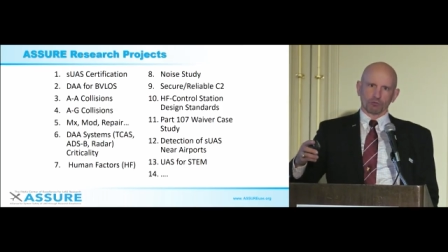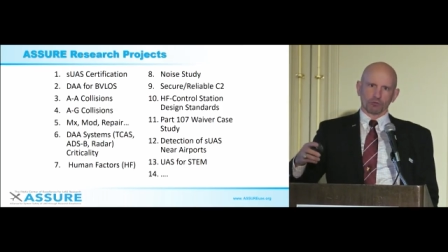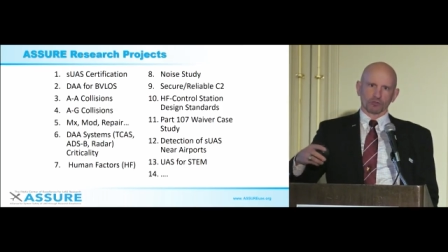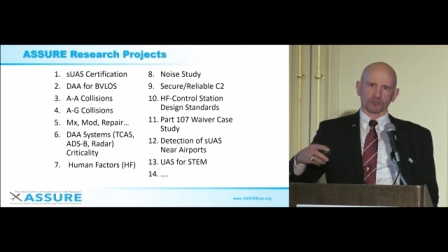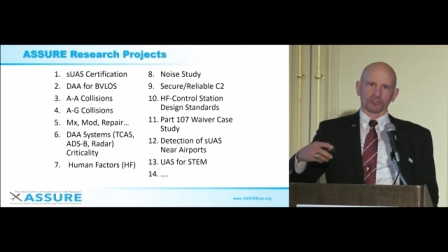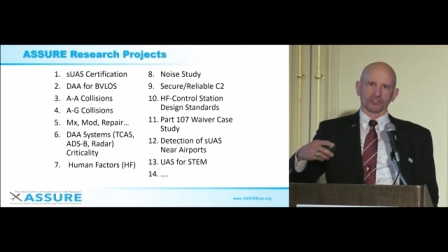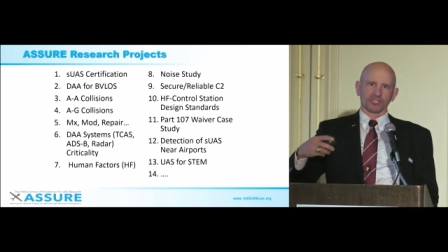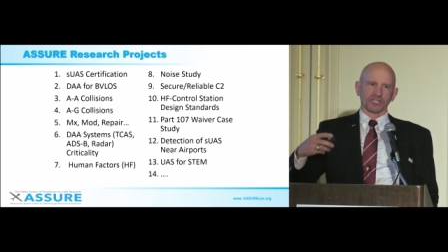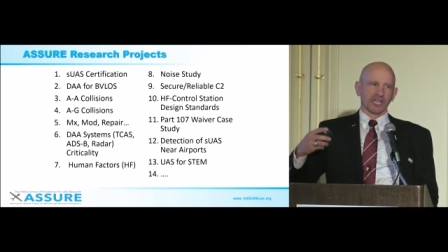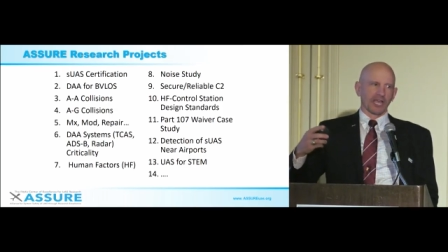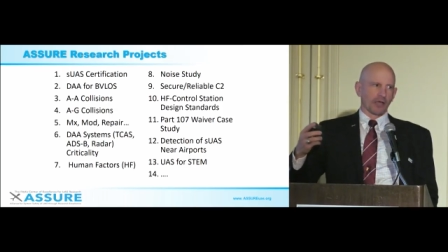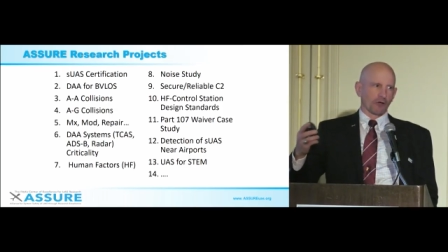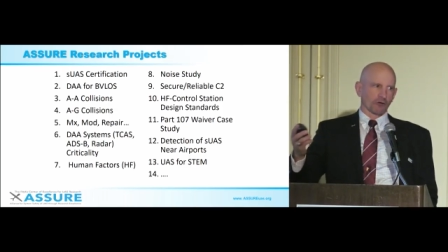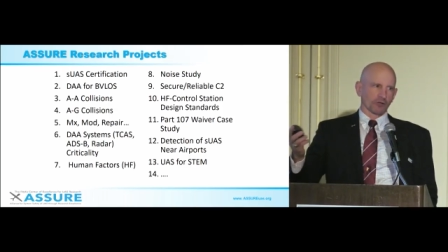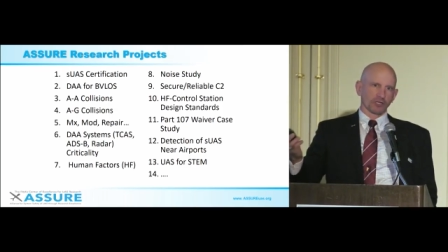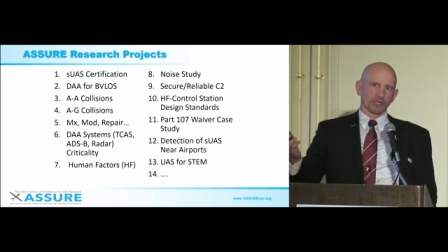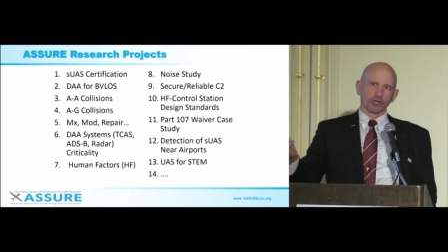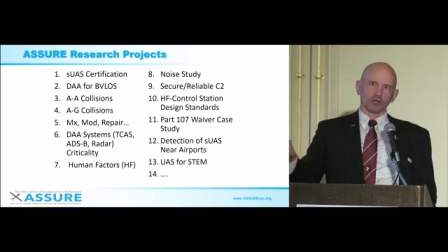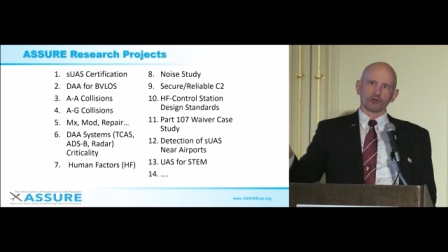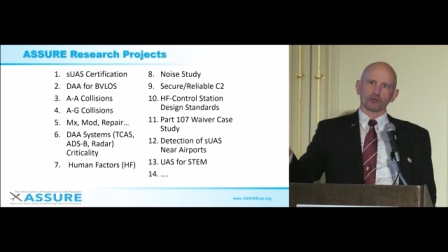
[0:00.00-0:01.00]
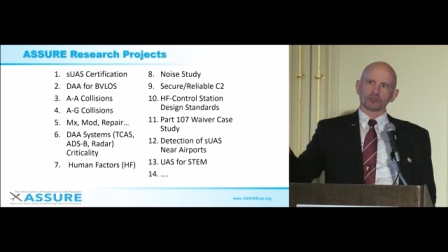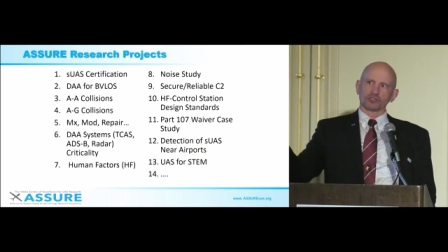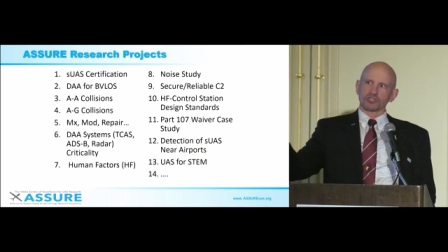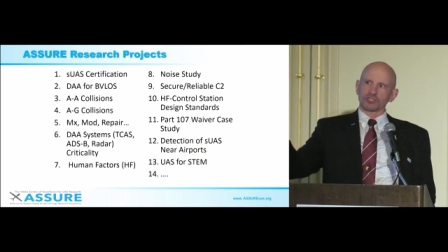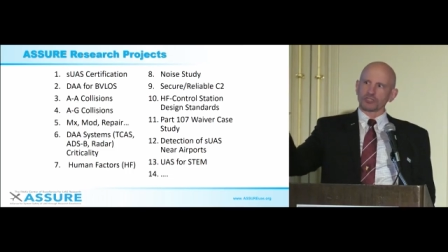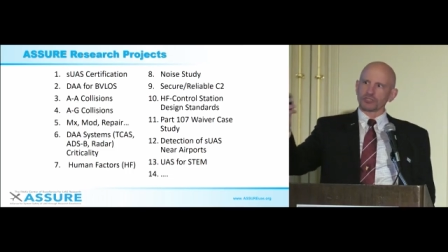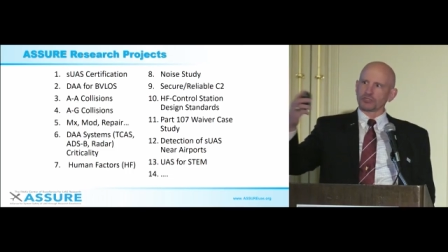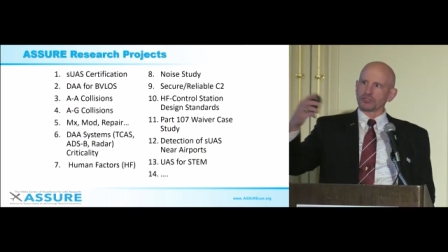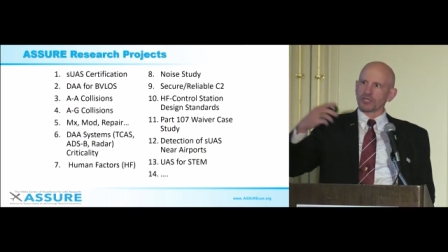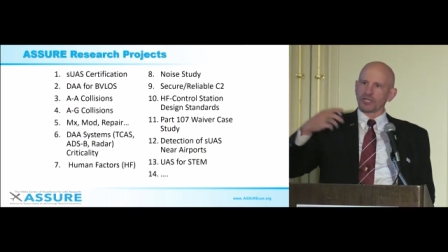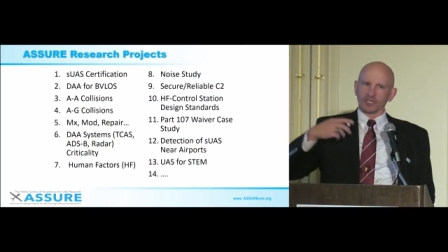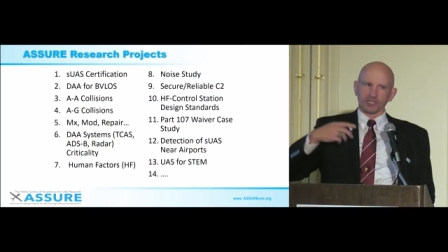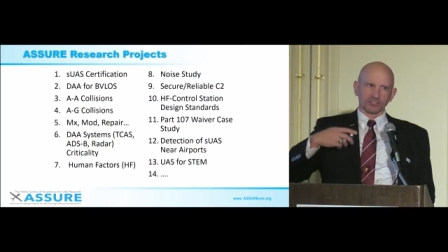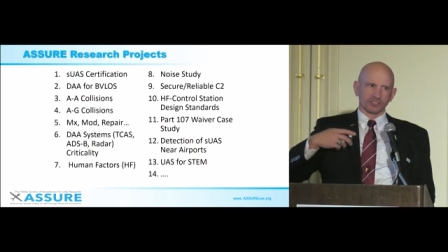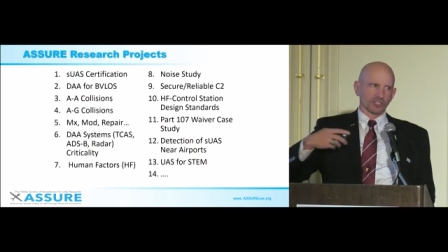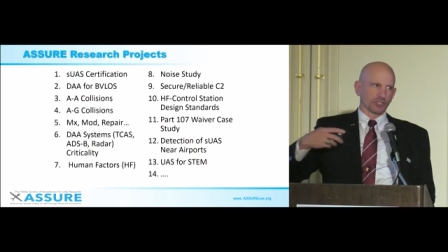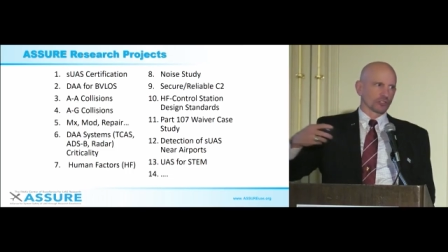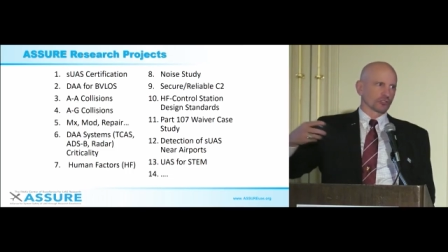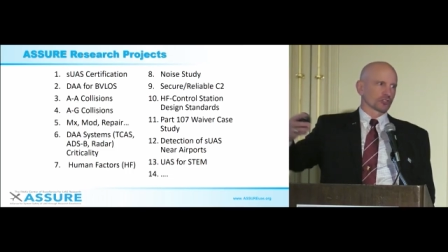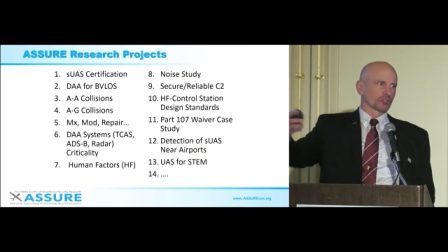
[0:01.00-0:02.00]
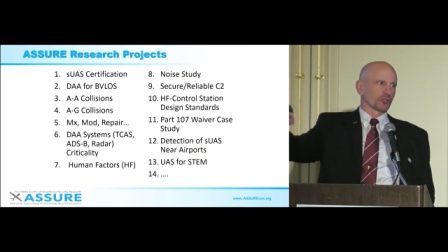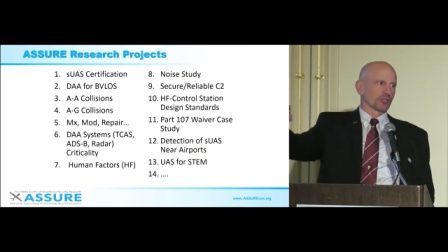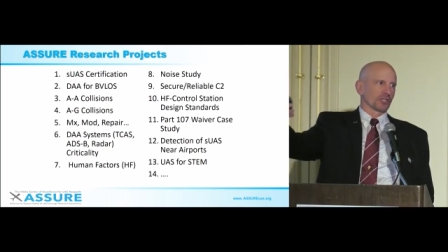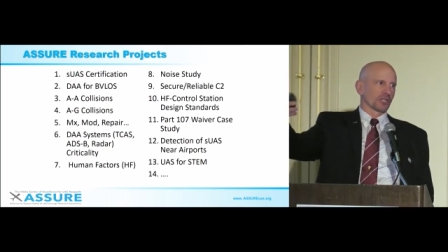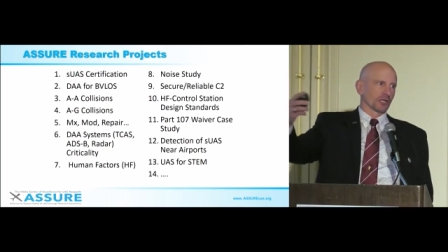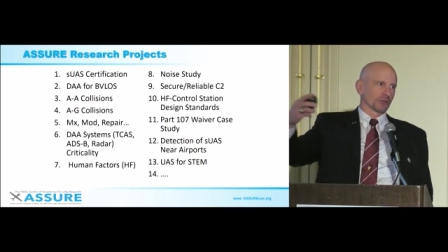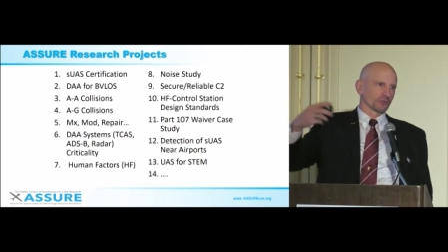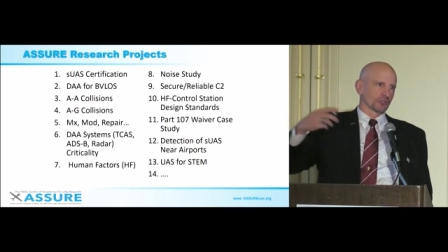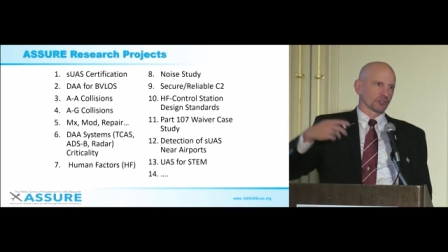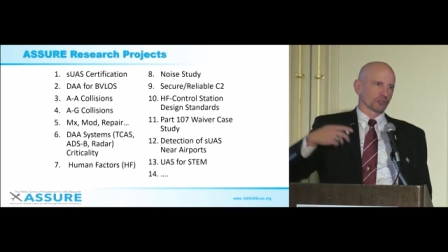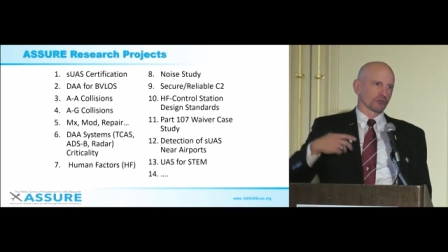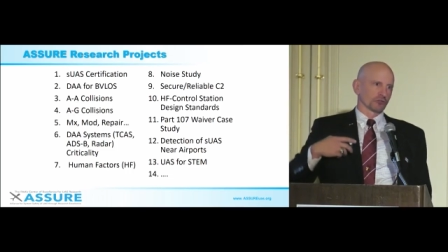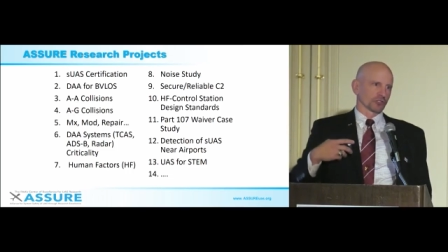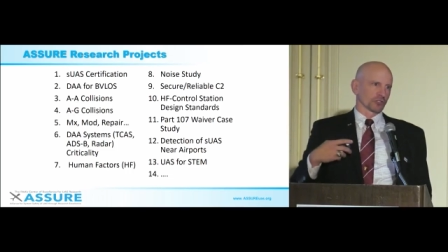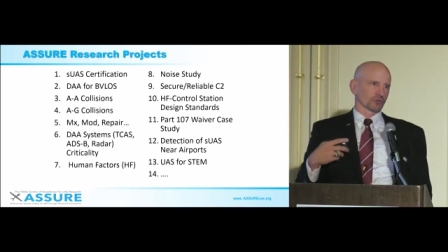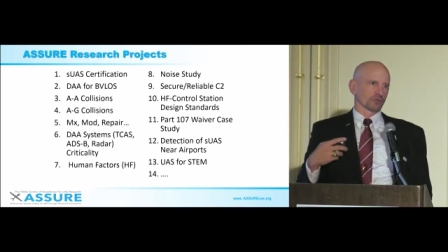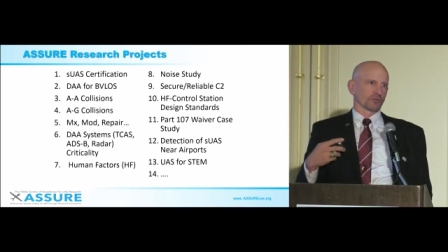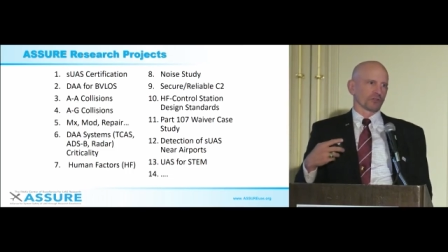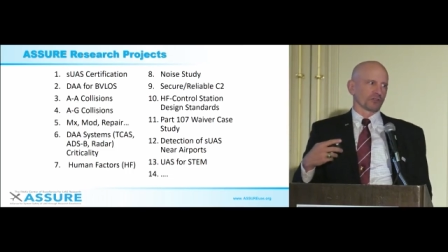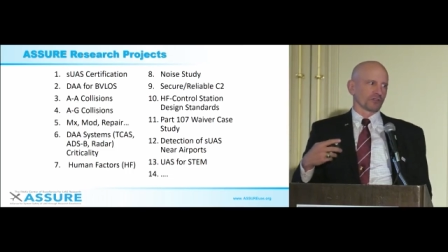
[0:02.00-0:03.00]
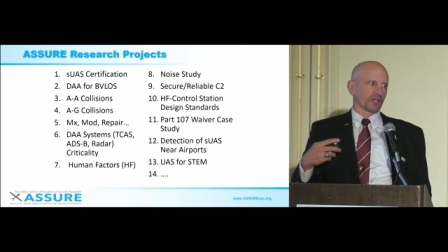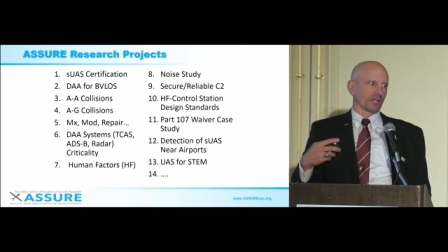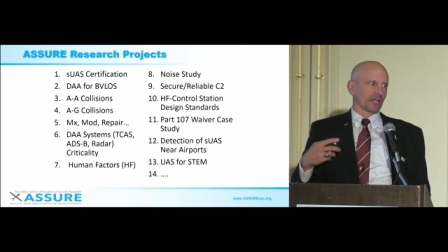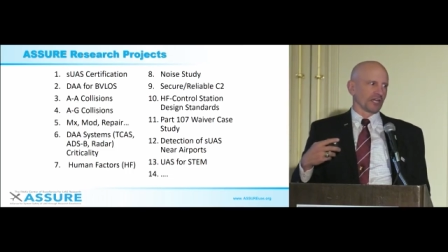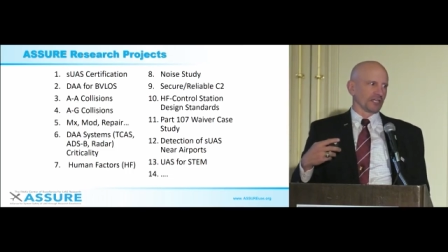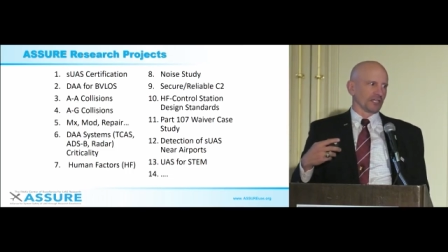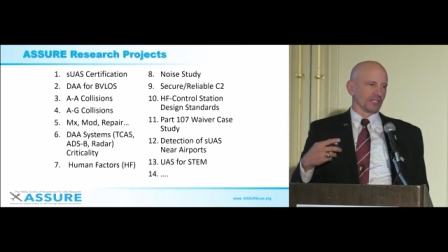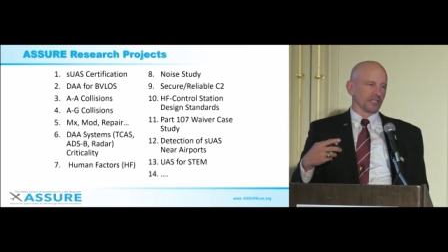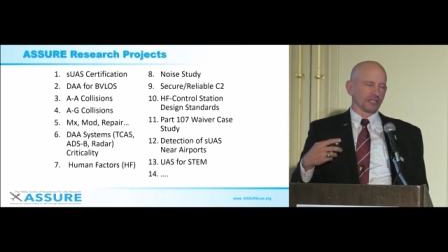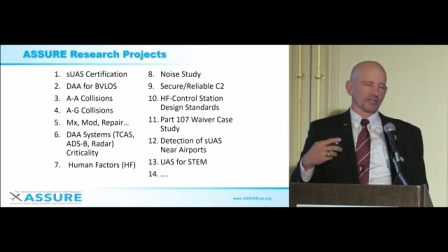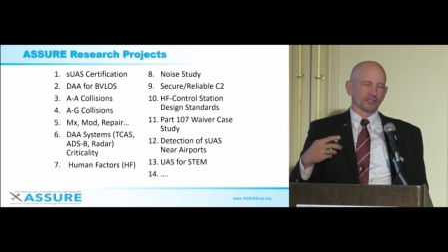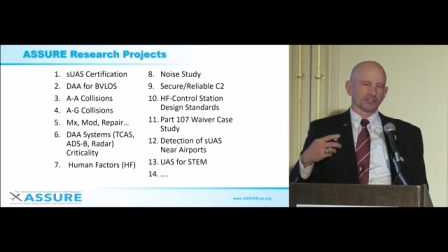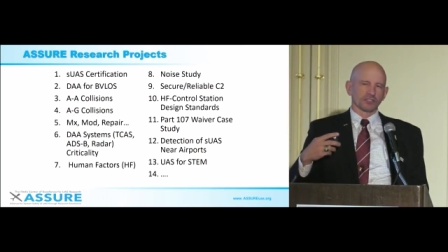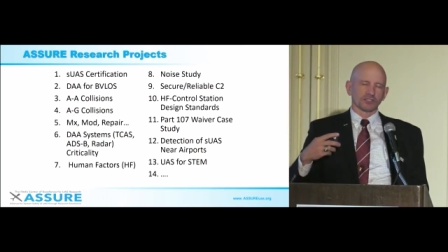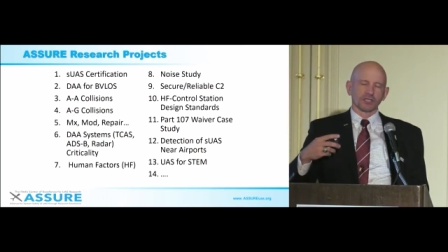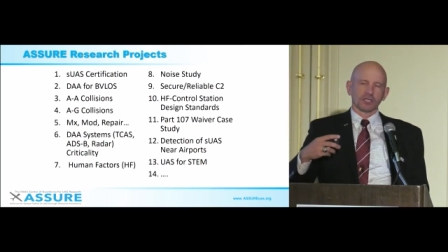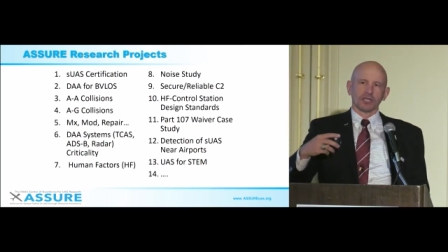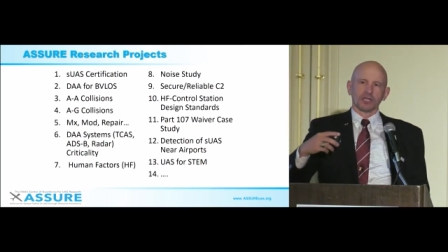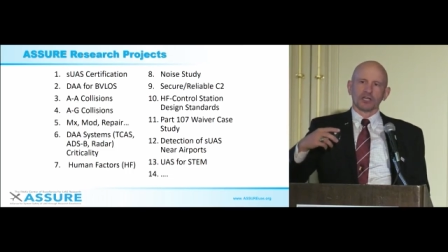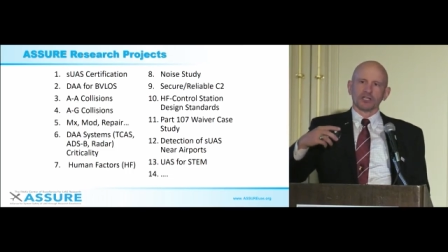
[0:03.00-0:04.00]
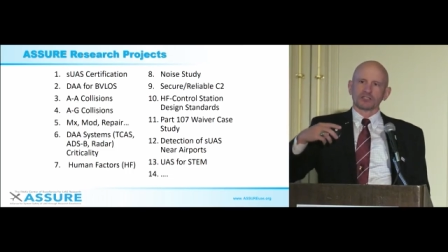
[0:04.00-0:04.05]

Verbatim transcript: we'll see how it goes as, as industry comes to us with ideas,